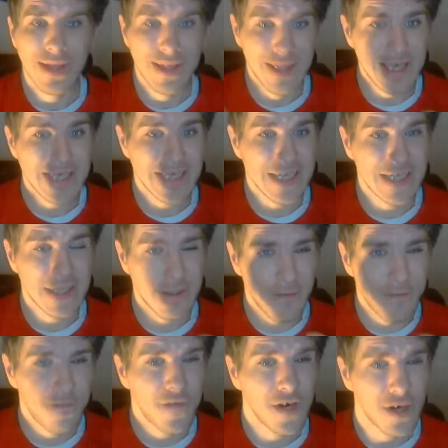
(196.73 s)
This is the
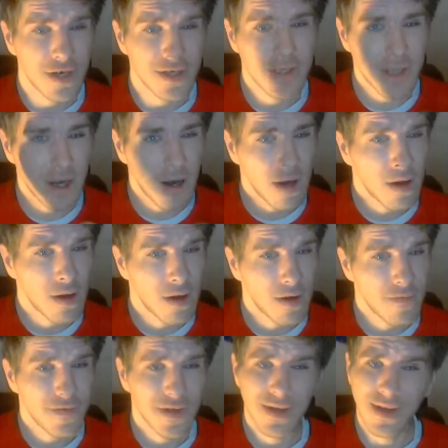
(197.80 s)
first
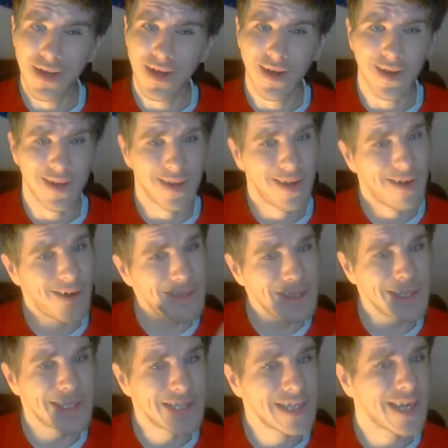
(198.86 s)
half. I
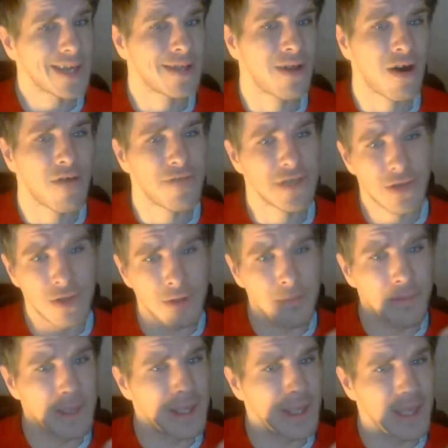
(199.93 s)
think the second half is going to
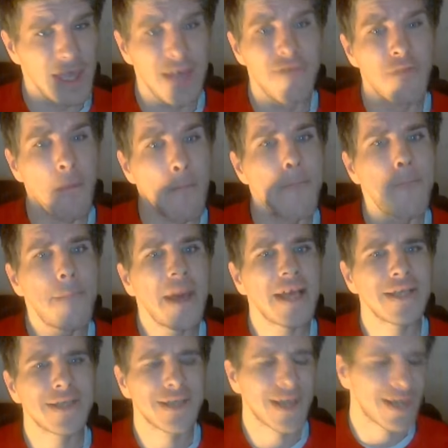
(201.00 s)
be even
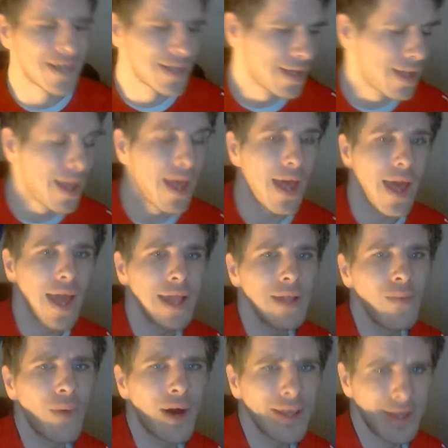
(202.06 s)
better.
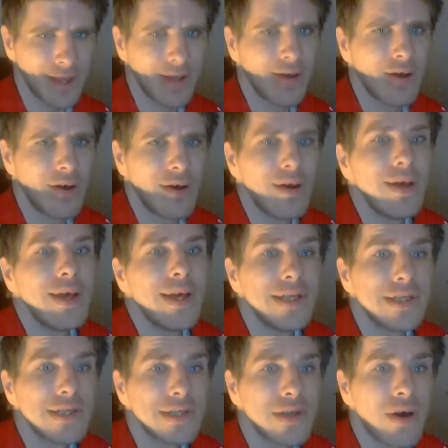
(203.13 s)
Anyway,
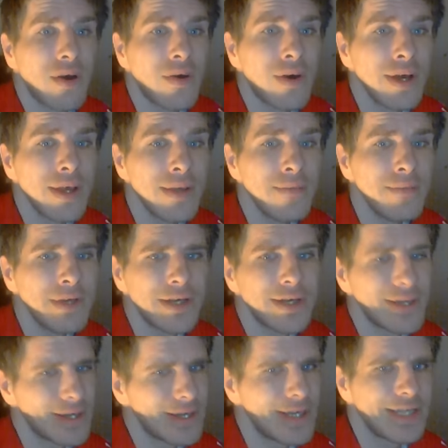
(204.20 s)
it's time
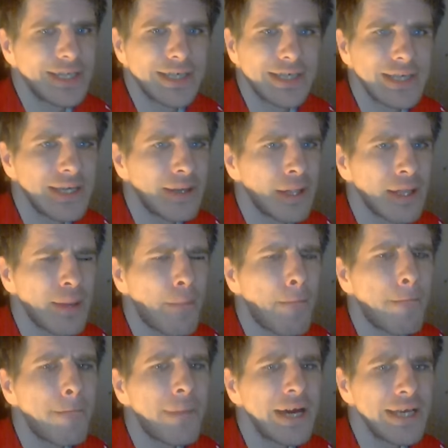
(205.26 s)
to see an
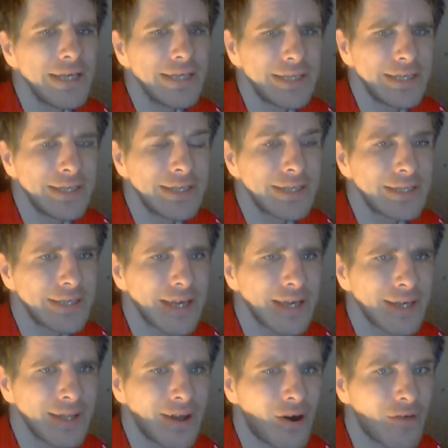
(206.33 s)
amazing
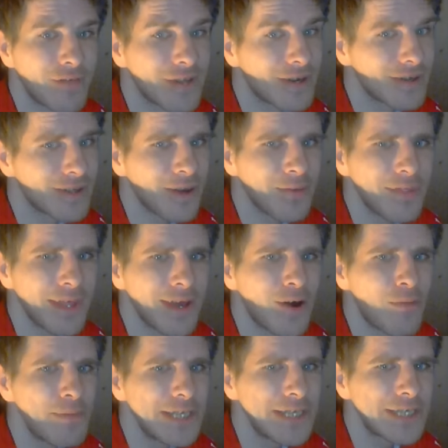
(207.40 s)
second half, and I don't think I'll
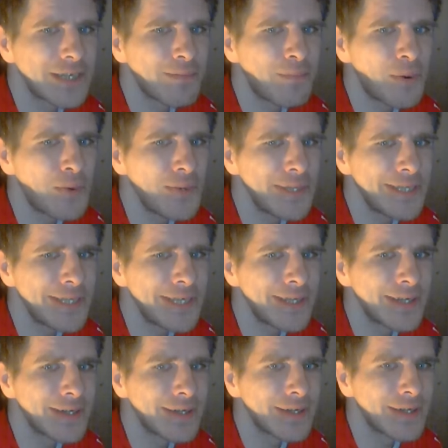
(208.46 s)
be disappointed.